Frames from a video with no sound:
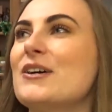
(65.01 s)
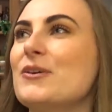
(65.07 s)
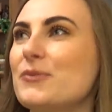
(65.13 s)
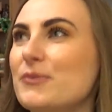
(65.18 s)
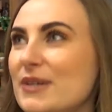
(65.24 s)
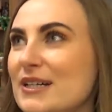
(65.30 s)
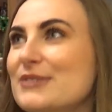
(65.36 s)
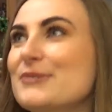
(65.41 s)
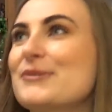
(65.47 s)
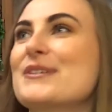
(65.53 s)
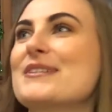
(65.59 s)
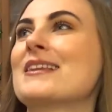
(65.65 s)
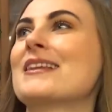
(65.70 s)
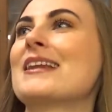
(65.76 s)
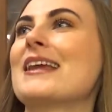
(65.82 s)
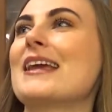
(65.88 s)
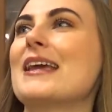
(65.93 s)
what was
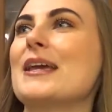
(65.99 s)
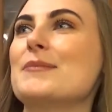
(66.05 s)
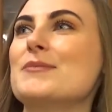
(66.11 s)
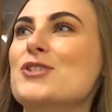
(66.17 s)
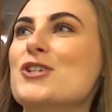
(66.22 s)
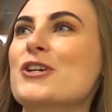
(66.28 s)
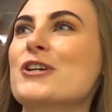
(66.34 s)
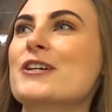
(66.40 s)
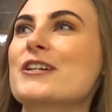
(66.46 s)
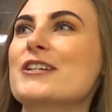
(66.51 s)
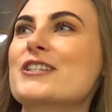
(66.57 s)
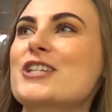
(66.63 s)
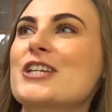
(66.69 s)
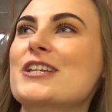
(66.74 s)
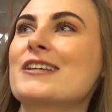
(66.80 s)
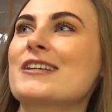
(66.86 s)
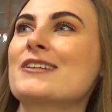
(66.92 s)
the name, jerk
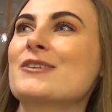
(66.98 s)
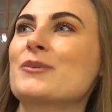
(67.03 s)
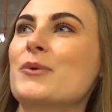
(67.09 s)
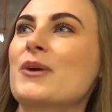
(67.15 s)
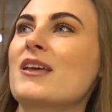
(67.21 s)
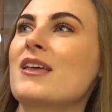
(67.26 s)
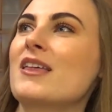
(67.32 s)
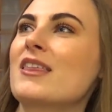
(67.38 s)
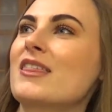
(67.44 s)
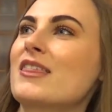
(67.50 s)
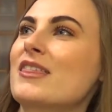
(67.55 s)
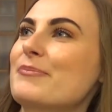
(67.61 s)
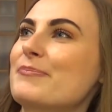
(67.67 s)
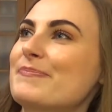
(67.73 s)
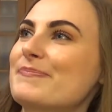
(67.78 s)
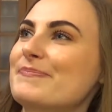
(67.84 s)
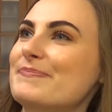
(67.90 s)
chicken
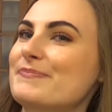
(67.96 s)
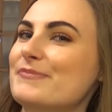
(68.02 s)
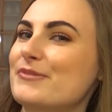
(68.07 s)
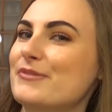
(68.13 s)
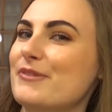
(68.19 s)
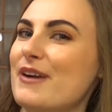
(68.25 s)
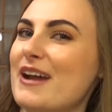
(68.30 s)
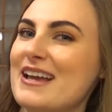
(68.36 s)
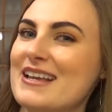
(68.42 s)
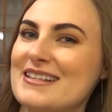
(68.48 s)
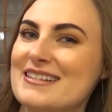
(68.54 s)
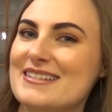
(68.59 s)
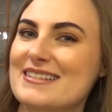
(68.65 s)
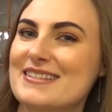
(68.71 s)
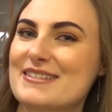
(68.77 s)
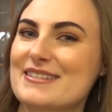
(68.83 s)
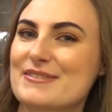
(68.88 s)
with
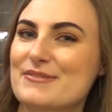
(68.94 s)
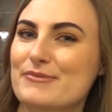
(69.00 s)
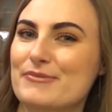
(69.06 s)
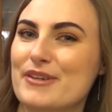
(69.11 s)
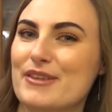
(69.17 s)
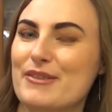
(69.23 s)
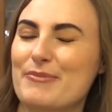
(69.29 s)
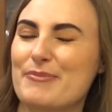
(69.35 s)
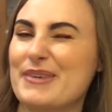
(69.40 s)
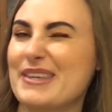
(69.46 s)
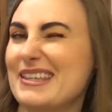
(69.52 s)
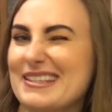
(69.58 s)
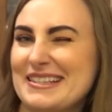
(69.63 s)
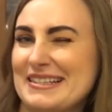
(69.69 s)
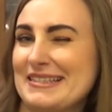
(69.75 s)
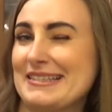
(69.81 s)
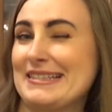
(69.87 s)
rice with
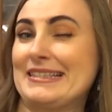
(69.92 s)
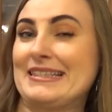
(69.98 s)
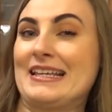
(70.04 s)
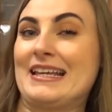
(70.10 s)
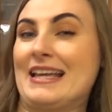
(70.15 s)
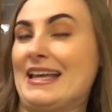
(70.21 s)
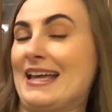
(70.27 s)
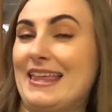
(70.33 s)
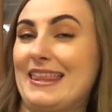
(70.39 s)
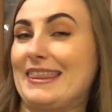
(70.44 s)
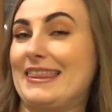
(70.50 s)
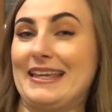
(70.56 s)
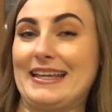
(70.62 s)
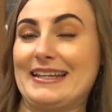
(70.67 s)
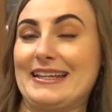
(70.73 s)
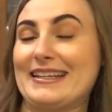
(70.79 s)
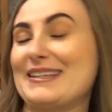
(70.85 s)
peas,
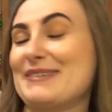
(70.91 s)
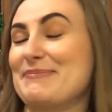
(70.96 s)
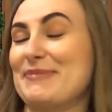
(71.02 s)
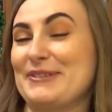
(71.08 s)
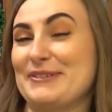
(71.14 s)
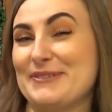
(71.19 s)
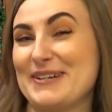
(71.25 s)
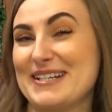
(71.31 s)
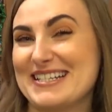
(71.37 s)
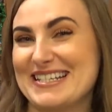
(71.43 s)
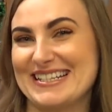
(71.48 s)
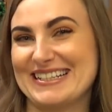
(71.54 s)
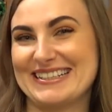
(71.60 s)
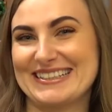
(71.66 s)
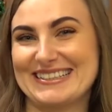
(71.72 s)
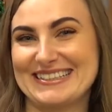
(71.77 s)
then keep on watching.